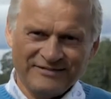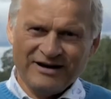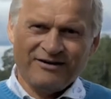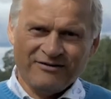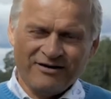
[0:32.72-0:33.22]

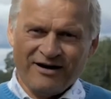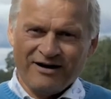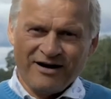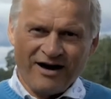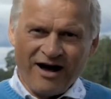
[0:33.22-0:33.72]
Now,
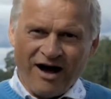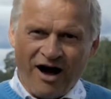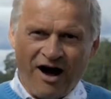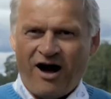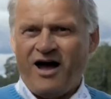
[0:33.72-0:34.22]

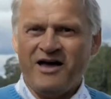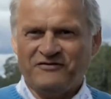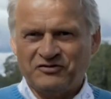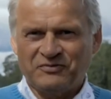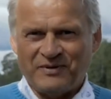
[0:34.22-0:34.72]
I have
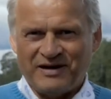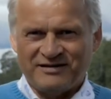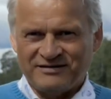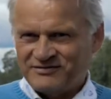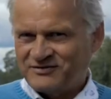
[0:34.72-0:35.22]

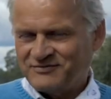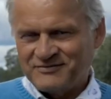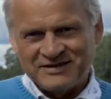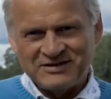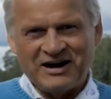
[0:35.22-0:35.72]
spent
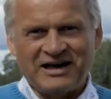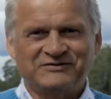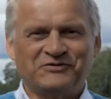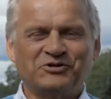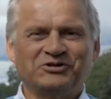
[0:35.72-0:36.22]
the last
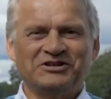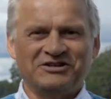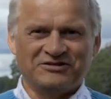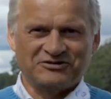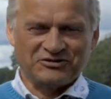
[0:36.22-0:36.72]
40
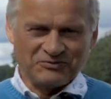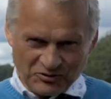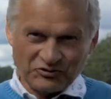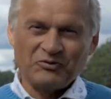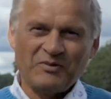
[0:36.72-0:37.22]
years,
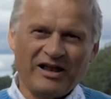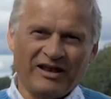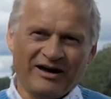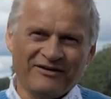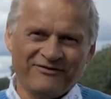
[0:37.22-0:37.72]
most of my
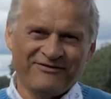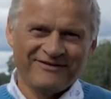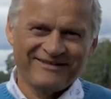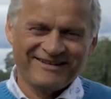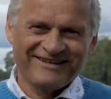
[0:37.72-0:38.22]
life,
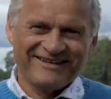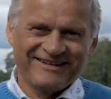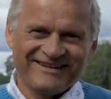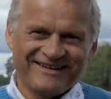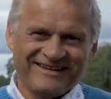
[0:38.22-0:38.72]

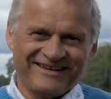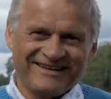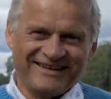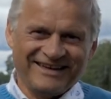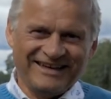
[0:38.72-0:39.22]

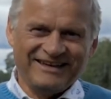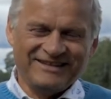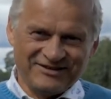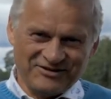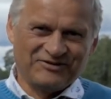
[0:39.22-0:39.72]

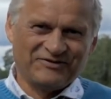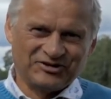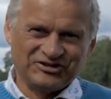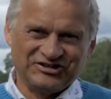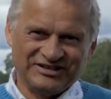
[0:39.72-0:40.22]
in the
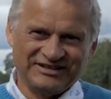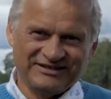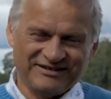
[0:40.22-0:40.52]
university,